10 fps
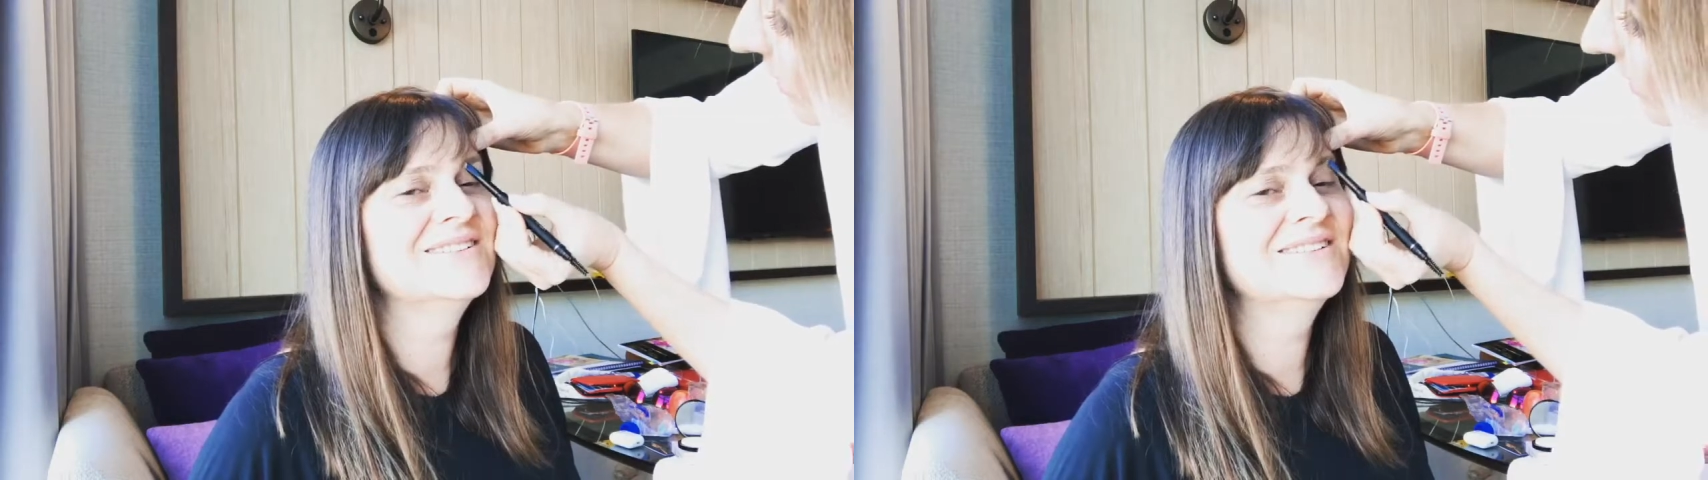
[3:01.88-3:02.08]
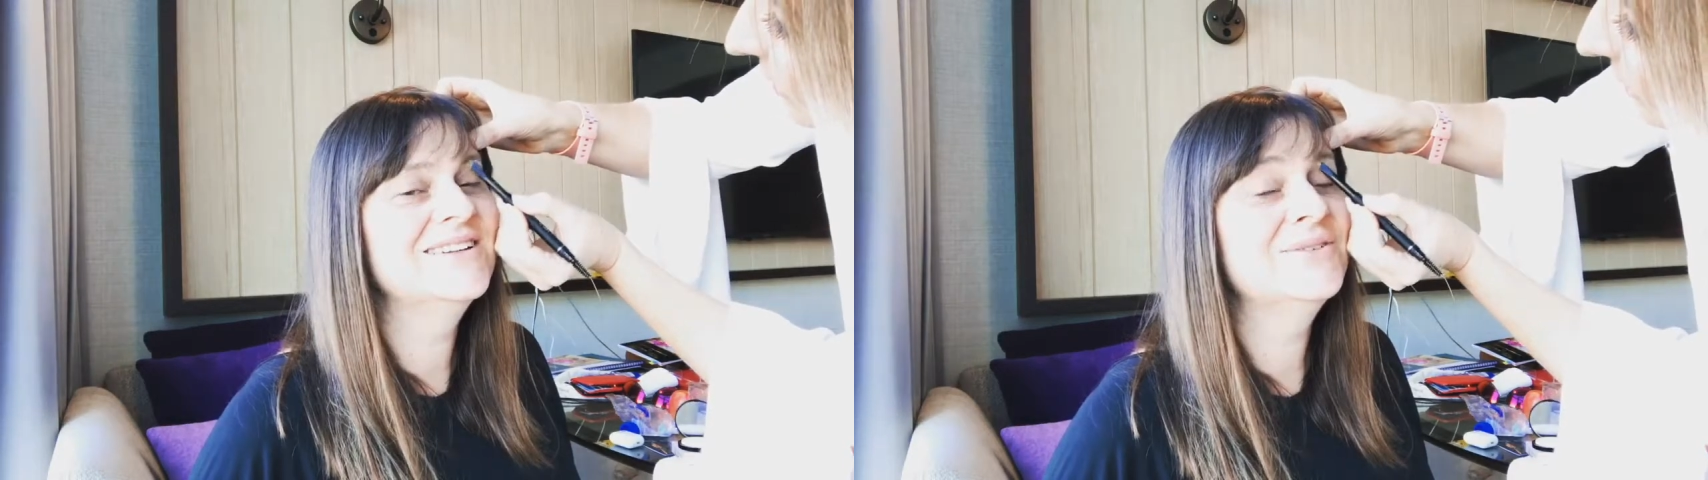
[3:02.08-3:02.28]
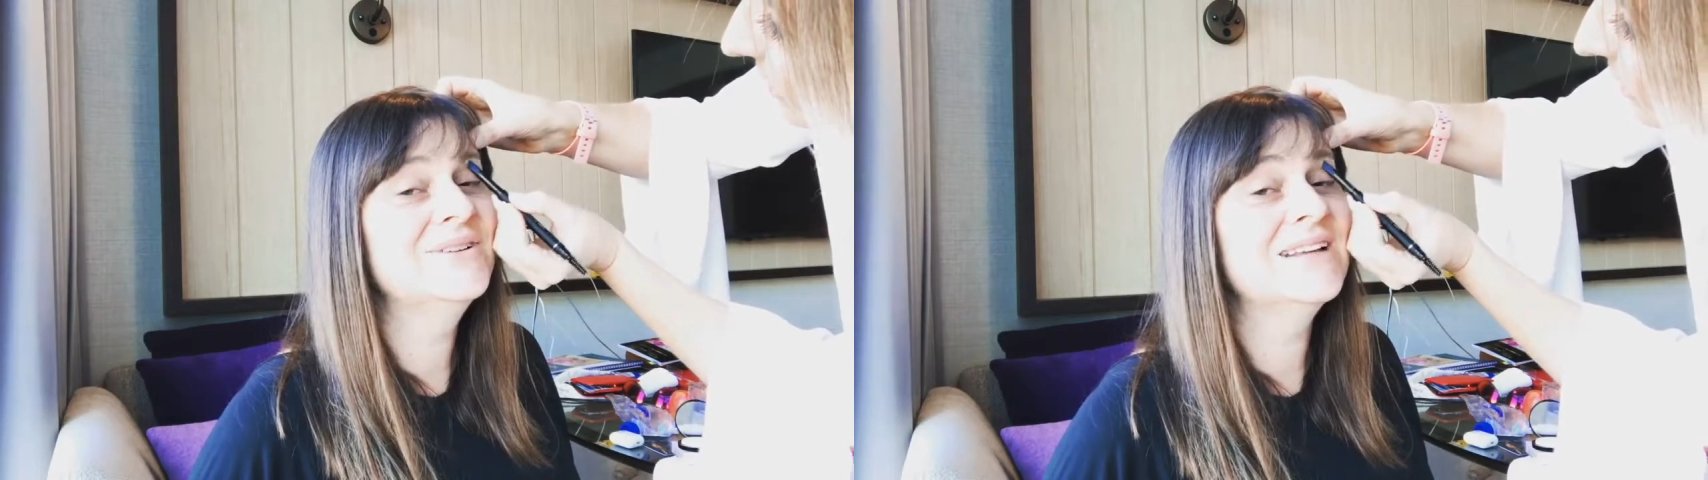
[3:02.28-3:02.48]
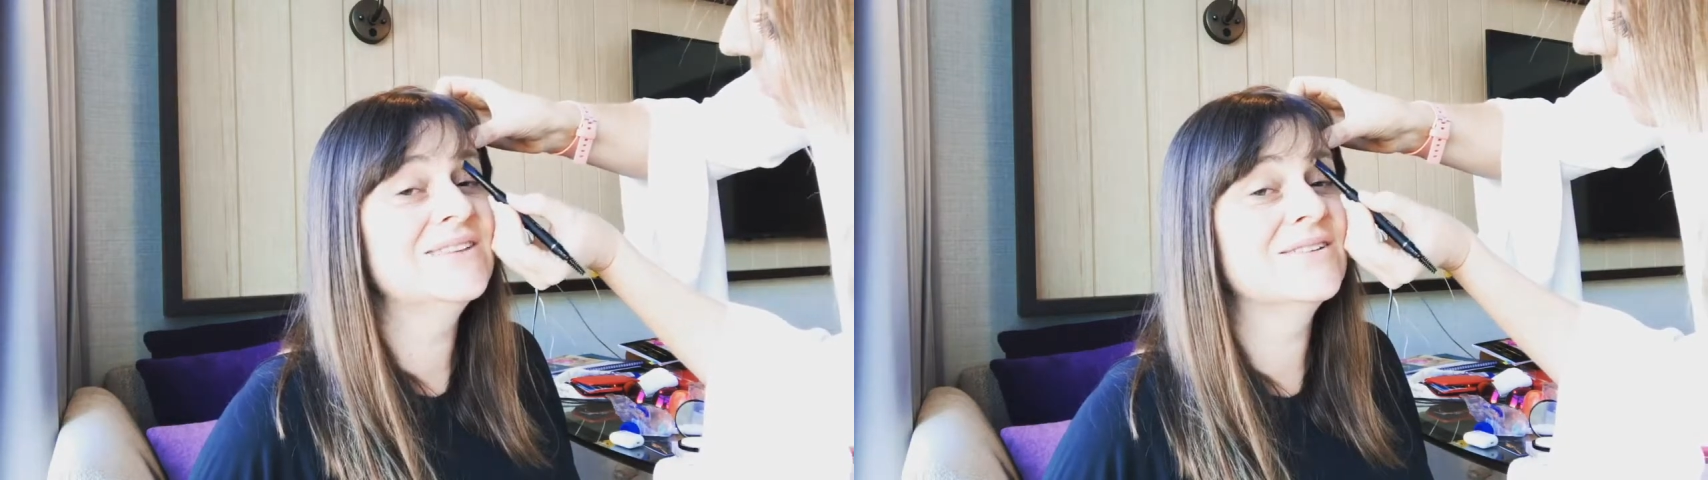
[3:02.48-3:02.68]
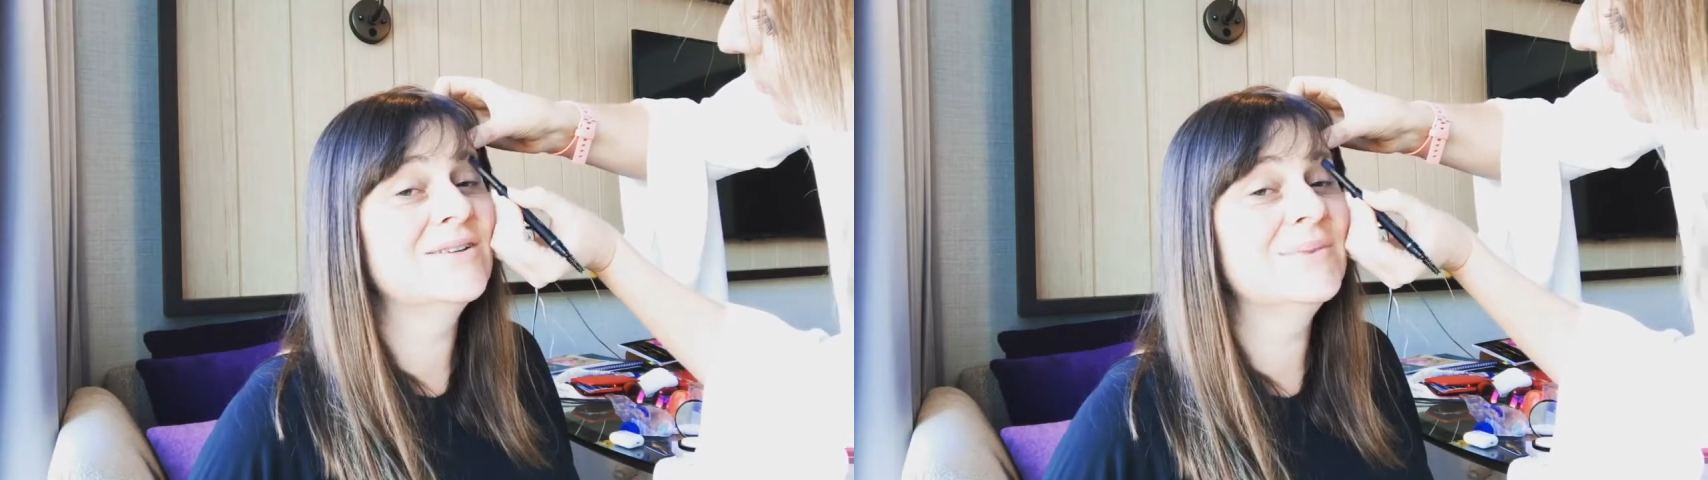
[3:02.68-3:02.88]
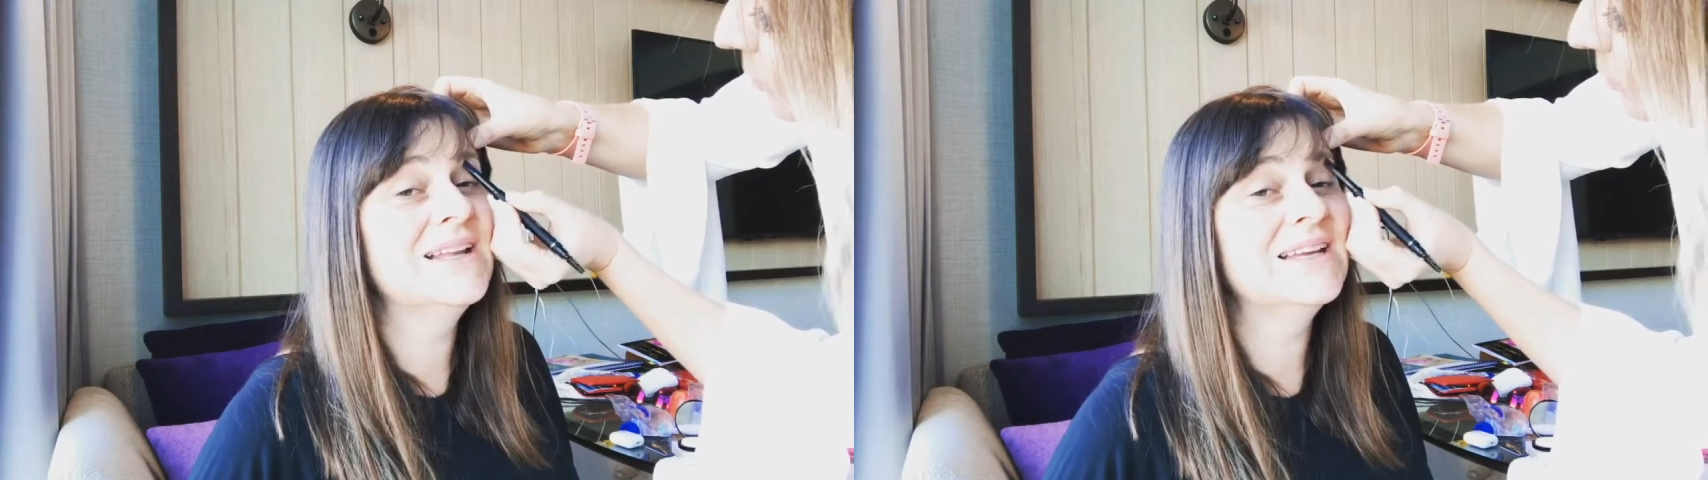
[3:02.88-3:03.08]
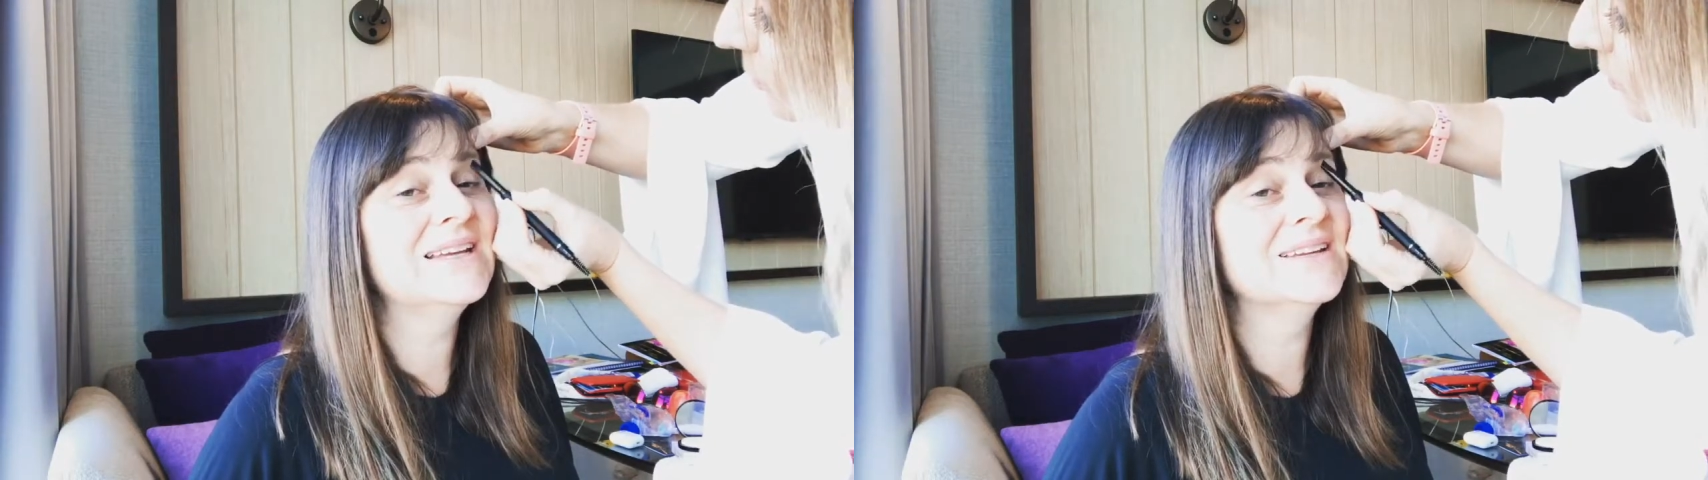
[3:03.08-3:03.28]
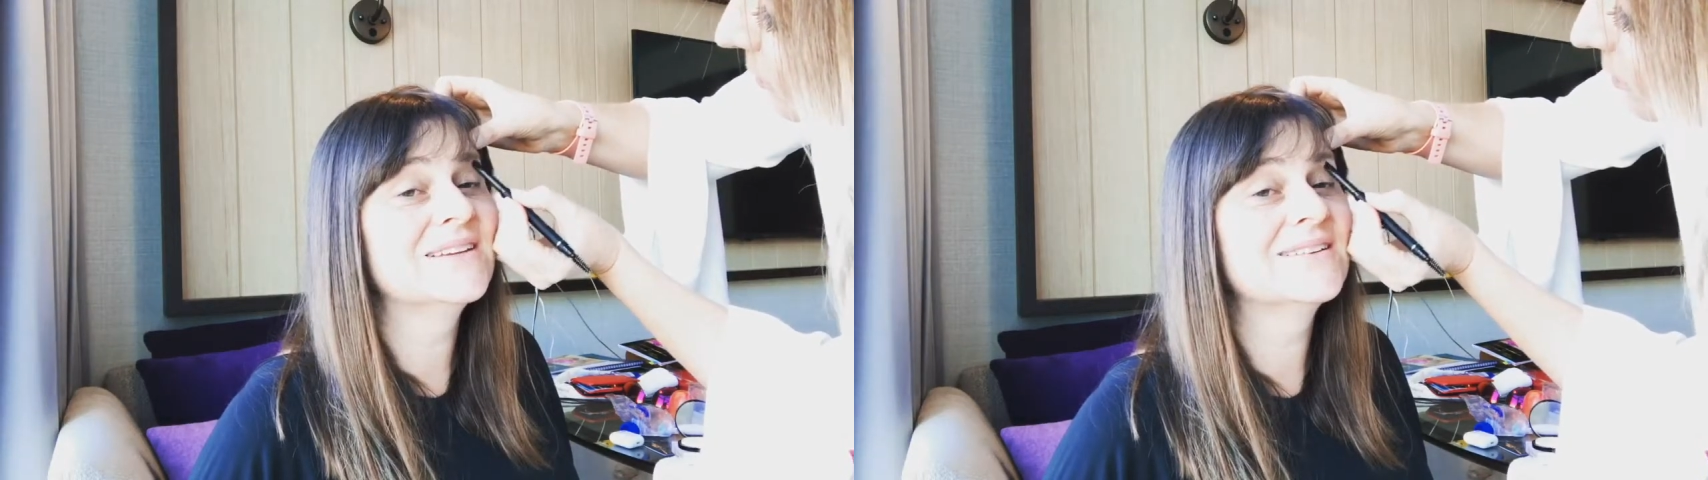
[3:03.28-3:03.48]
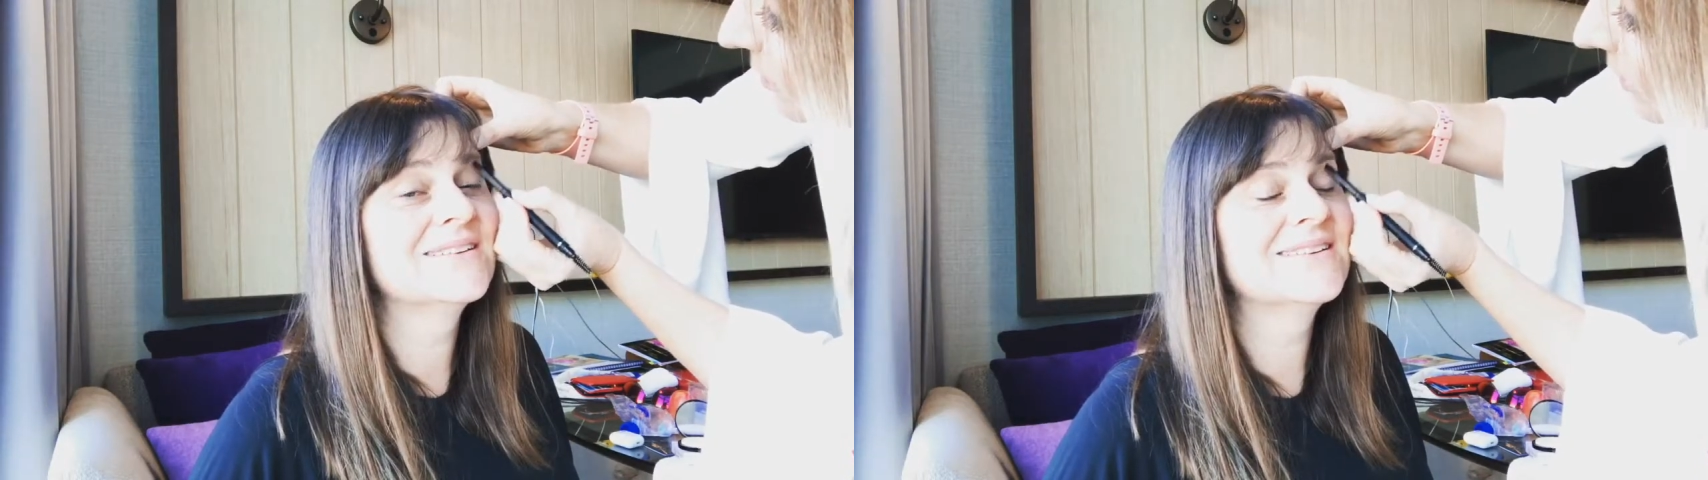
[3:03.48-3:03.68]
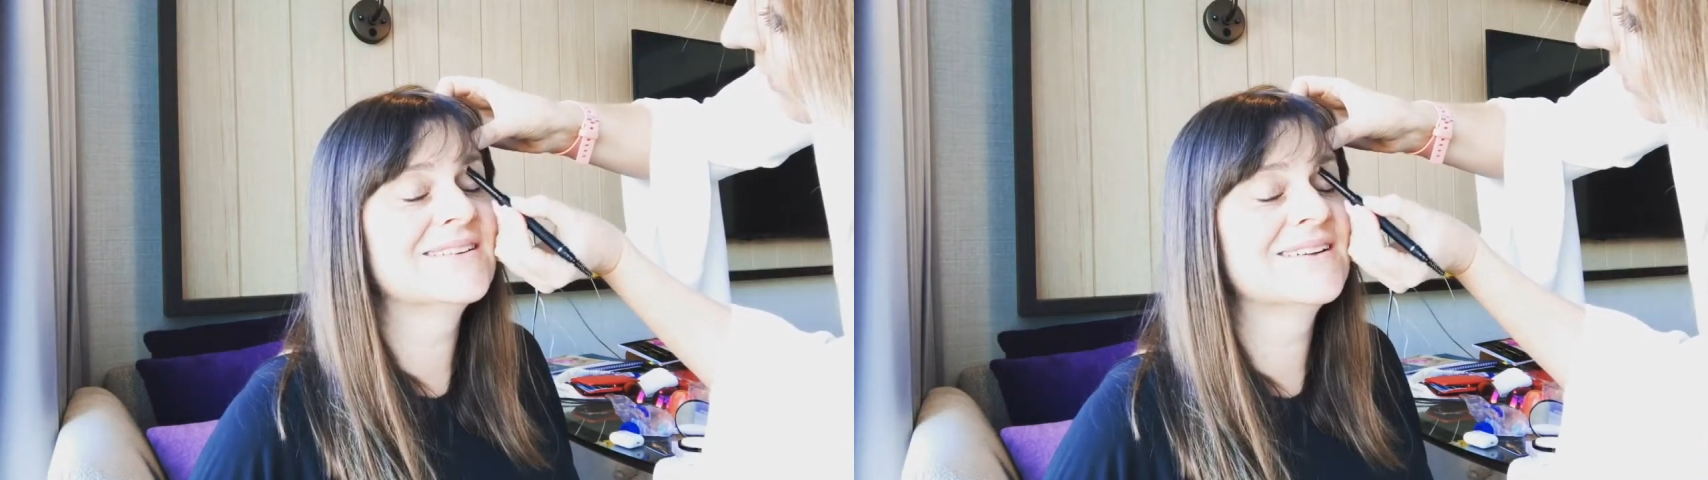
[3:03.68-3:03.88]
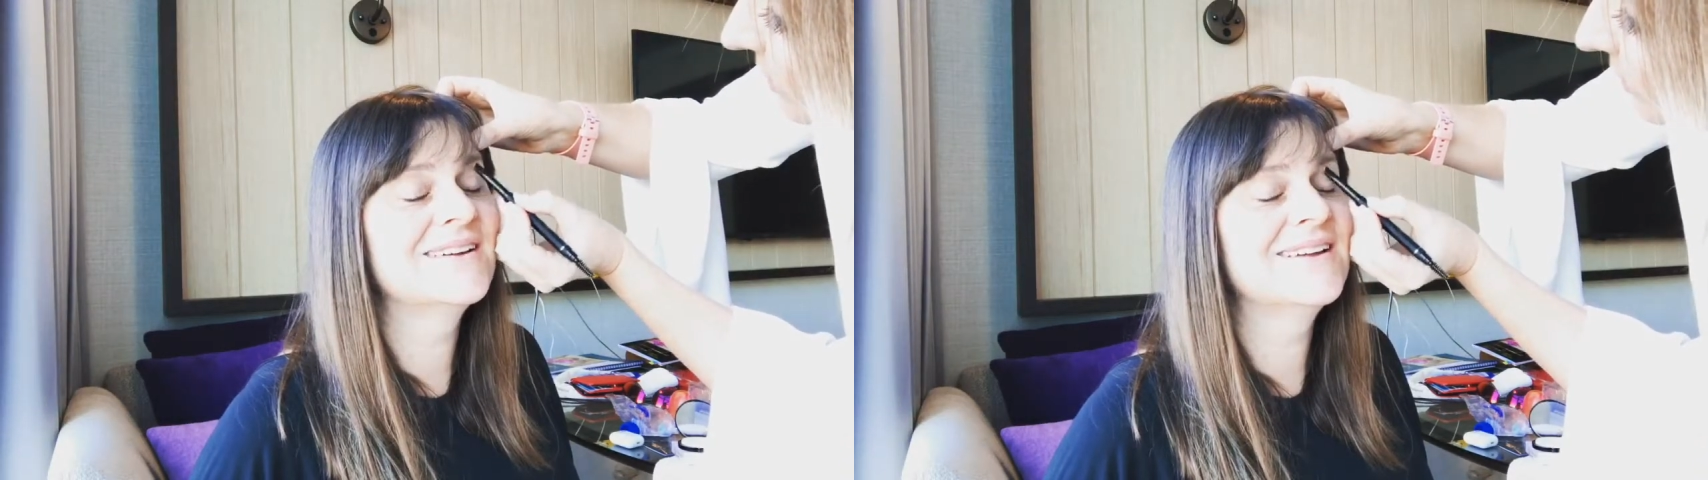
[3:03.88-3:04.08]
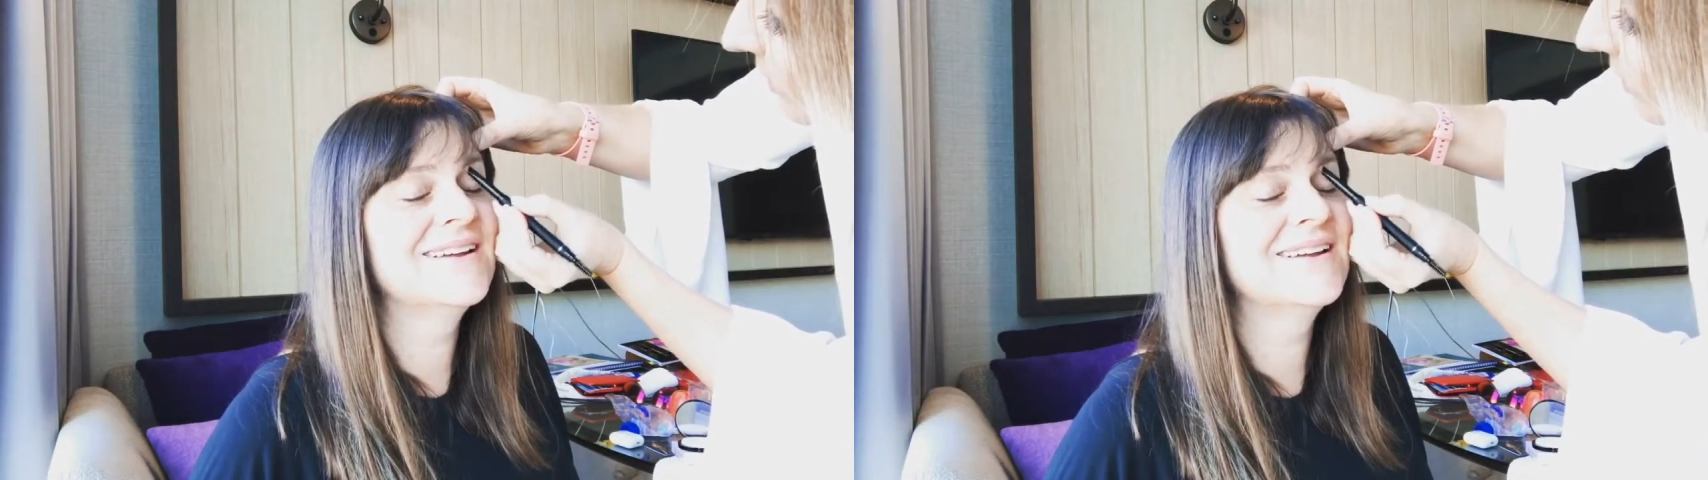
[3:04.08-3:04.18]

You all need your own Melly. Yeah.